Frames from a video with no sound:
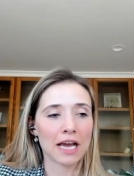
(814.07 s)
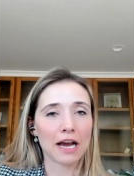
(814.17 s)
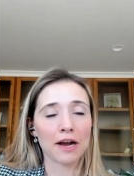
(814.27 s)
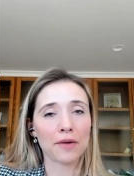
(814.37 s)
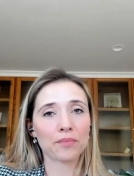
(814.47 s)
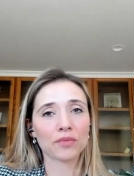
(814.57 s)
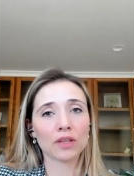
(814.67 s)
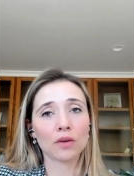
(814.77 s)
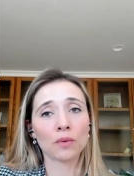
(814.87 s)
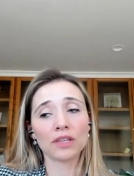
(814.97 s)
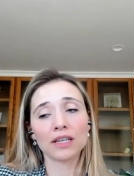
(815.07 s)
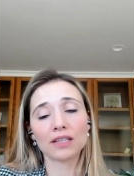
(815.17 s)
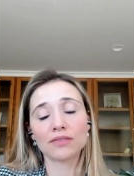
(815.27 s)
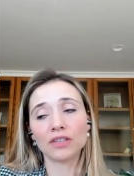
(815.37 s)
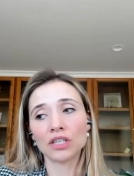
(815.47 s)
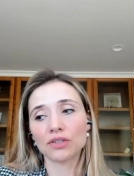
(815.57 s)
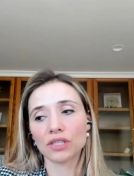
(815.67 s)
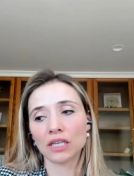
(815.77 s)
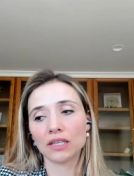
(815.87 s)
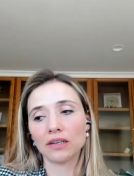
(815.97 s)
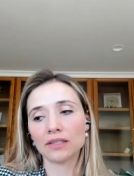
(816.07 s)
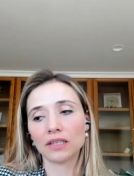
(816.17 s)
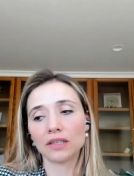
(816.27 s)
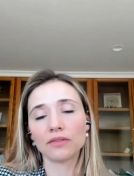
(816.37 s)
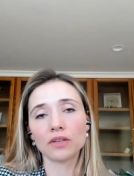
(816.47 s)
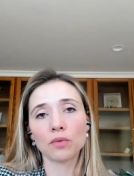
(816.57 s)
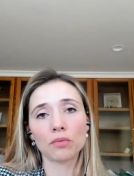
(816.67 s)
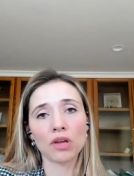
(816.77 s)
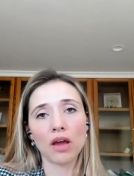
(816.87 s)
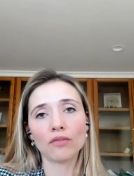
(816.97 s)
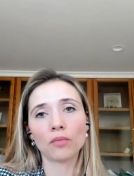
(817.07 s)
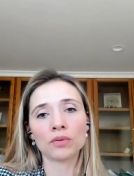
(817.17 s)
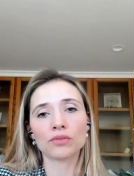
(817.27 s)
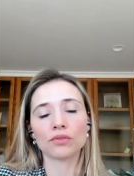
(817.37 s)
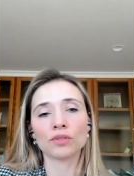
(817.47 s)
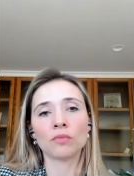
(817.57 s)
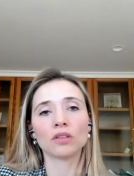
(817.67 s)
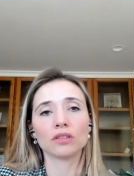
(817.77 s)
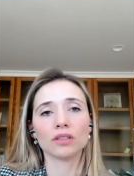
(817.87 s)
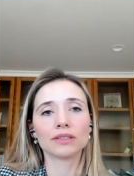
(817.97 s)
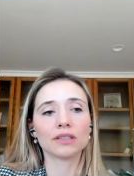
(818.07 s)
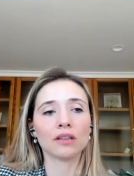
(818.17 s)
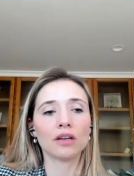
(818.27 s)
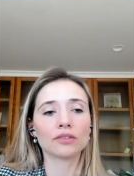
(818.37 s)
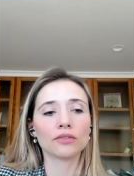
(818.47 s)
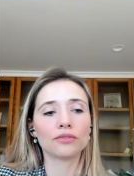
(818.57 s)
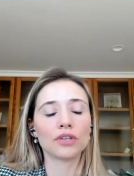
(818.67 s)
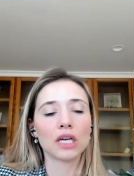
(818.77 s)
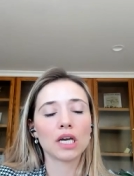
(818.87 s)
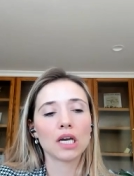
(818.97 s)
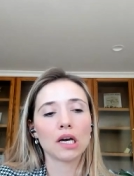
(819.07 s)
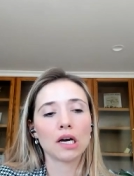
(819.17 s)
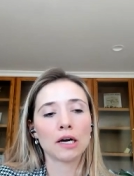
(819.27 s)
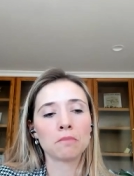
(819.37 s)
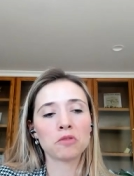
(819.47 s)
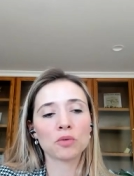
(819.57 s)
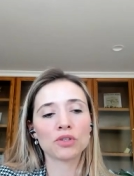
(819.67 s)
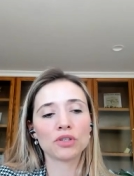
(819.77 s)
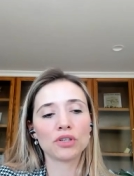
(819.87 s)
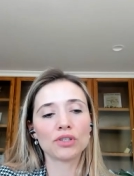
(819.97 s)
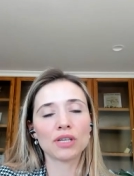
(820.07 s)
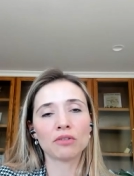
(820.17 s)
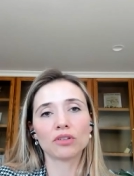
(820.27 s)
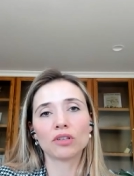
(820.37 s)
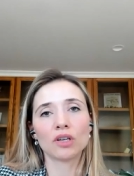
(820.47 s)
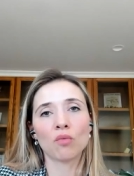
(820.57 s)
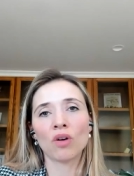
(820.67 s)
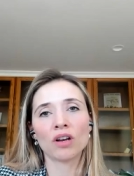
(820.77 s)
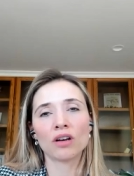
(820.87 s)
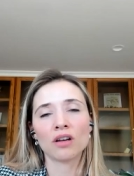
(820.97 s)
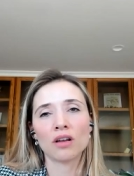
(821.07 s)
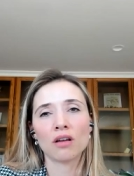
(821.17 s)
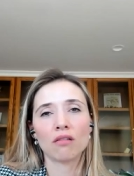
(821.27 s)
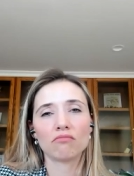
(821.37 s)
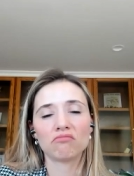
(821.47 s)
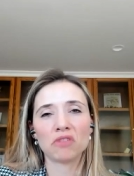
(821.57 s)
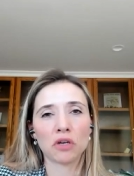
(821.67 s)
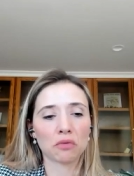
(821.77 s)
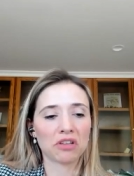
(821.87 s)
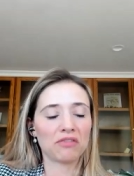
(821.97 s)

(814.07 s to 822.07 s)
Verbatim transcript: Um, one thing that's very interesting there is that even when we have open source models, a lot of um, users are not going to want to you know de-